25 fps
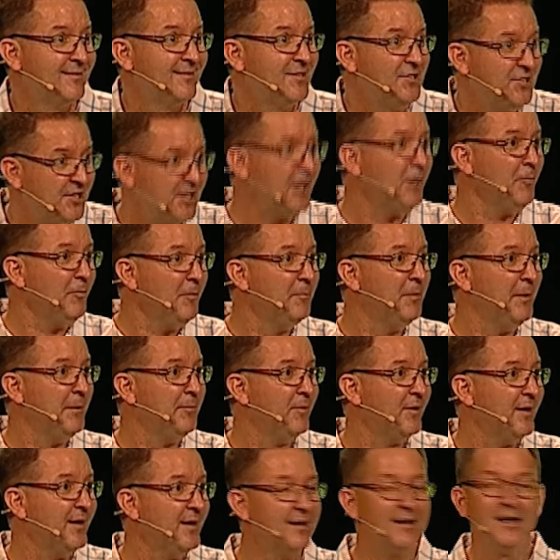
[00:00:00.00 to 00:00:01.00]
Cheer when
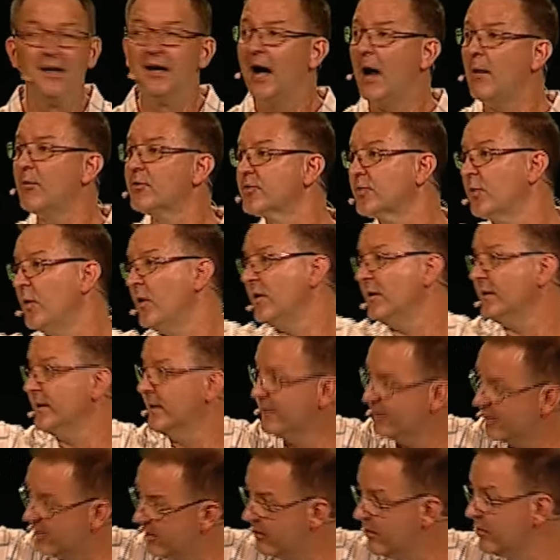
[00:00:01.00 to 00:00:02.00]
people get it. I was walking
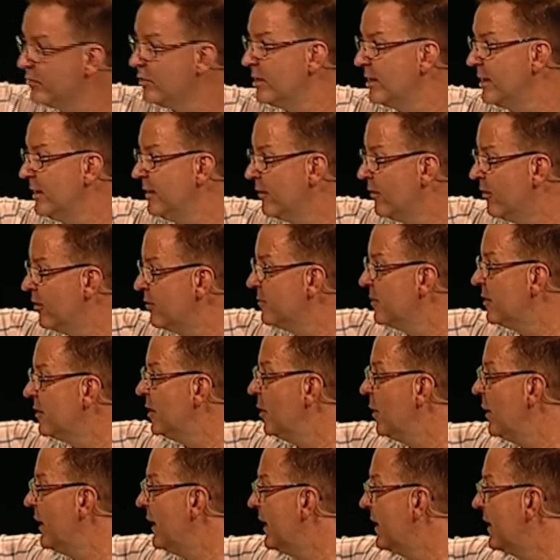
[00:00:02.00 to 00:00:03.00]
down the hallway on
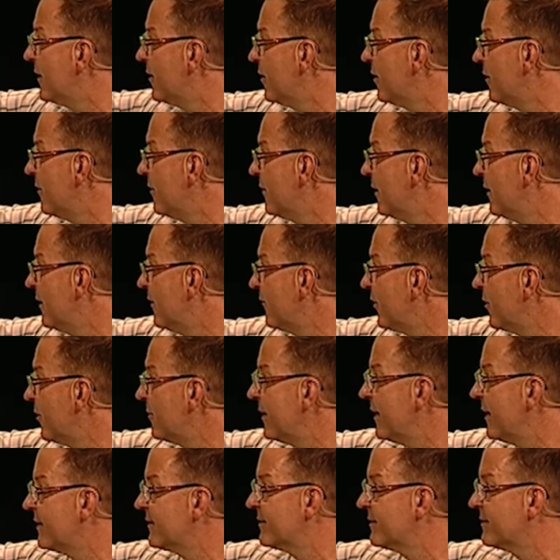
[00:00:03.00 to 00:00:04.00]
my way in here from
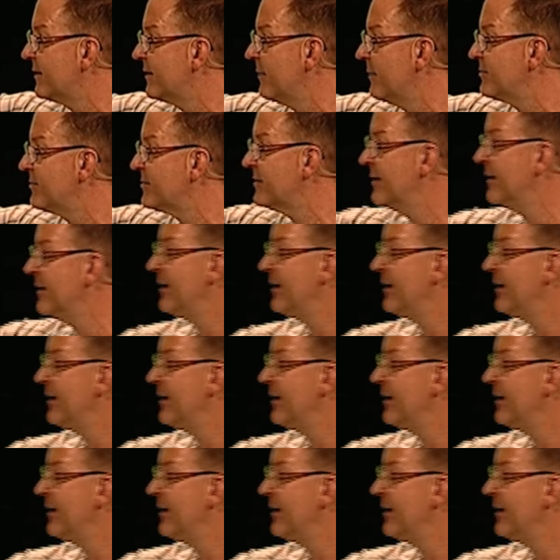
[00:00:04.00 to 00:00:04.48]
Next Steps,